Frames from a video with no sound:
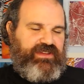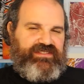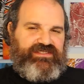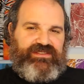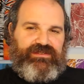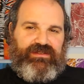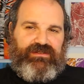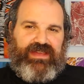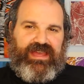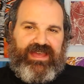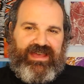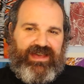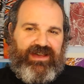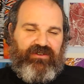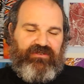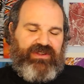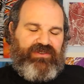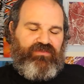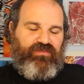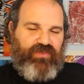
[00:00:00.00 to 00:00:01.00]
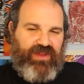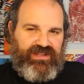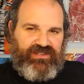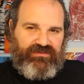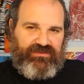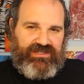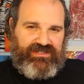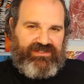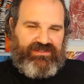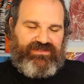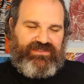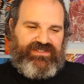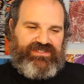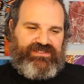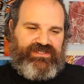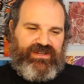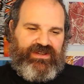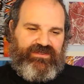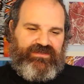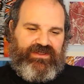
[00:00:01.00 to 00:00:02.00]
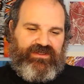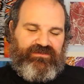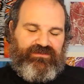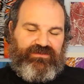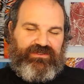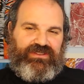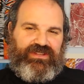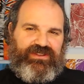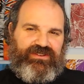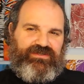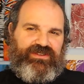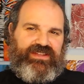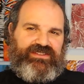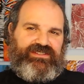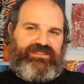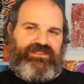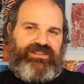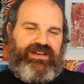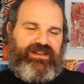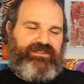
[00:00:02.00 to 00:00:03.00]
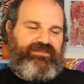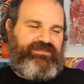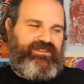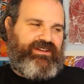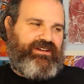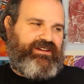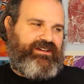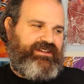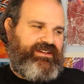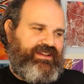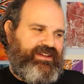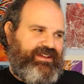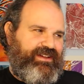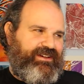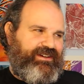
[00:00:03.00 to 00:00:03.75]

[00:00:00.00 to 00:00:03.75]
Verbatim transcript: It's how and when do we do this stuff that really creates a lot of uh,